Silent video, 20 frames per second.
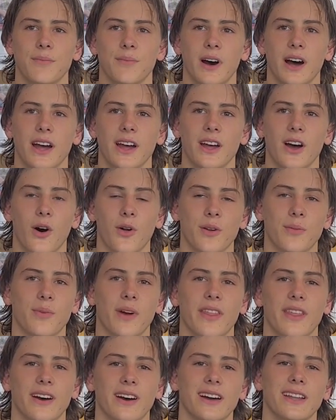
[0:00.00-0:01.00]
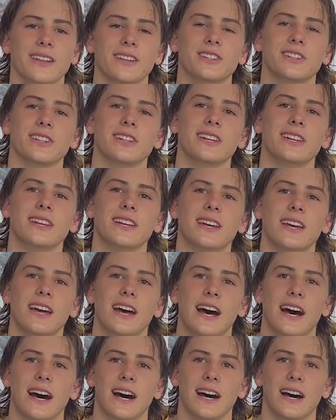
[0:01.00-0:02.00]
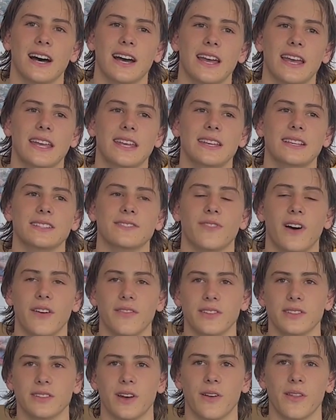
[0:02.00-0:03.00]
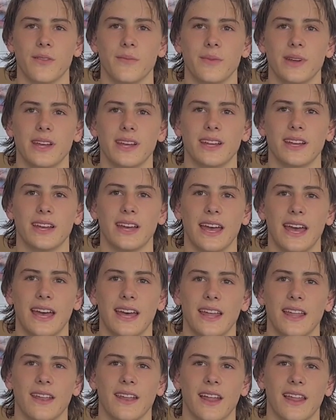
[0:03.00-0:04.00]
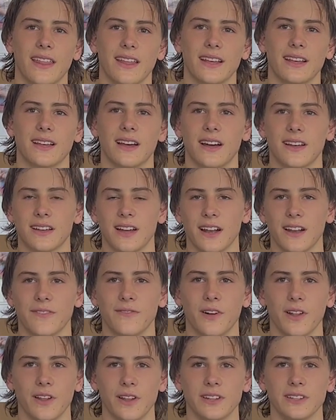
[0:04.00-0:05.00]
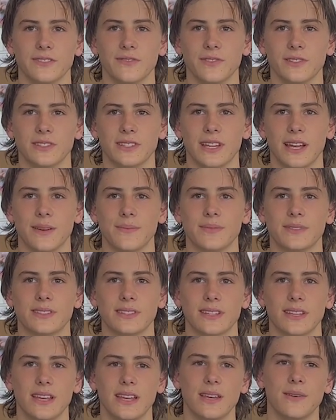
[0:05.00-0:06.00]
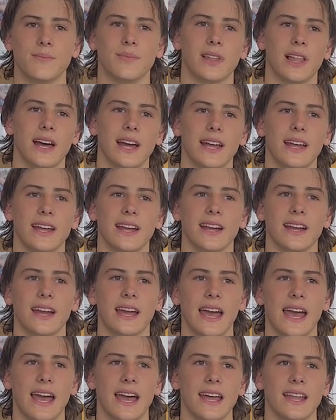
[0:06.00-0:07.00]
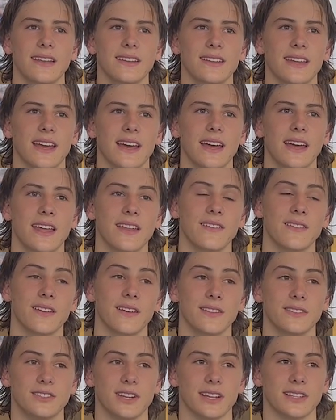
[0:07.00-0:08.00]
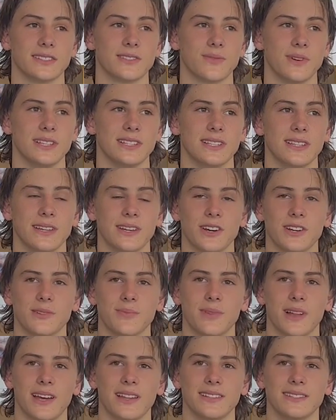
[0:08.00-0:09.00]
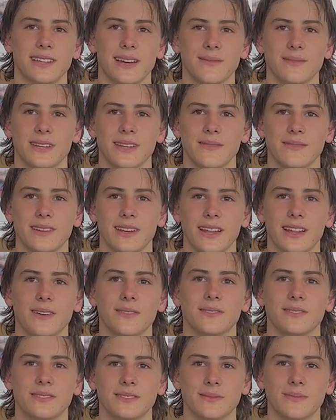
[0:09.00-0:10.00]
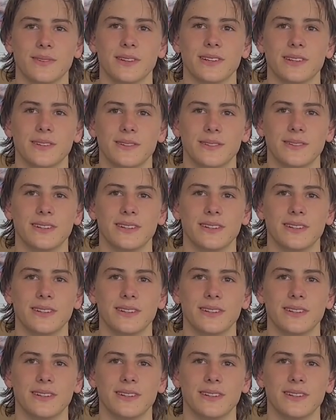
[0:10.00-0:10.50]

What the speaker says: My older brother initially. He's 5 years older than me, and I think I kind of followed his footsteps playing, and yeah, just recently got to play on the same team together, which is pretty cool.